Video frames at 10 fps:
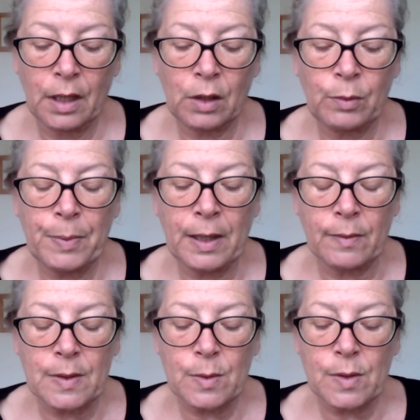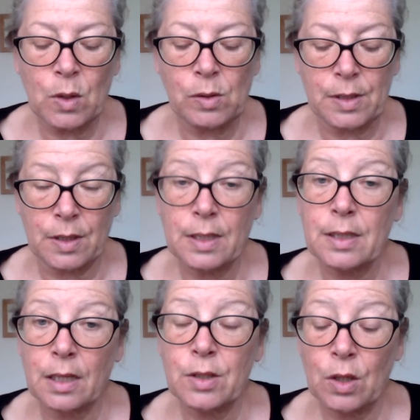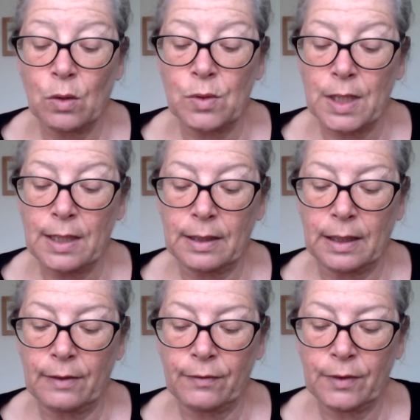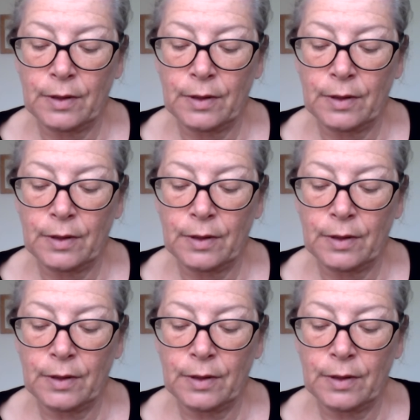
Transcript: Her appearance was altered, as I had told Heathcliff.